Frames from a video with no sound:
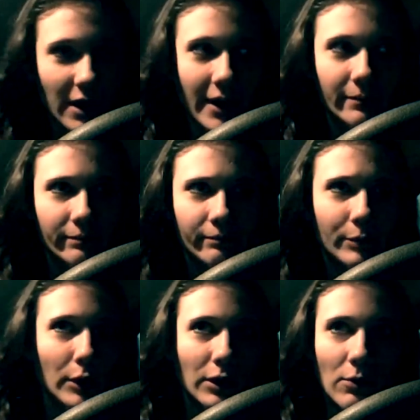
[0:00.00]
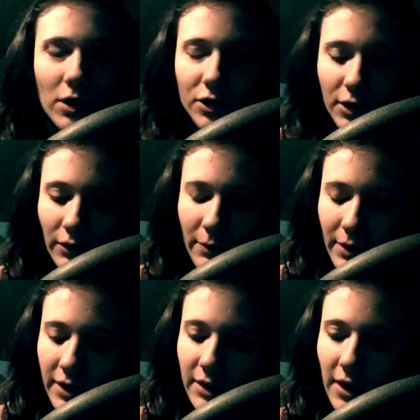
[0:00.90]
I barely watched the
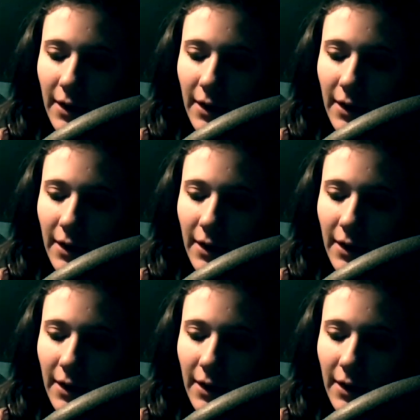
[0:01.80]
Olympics.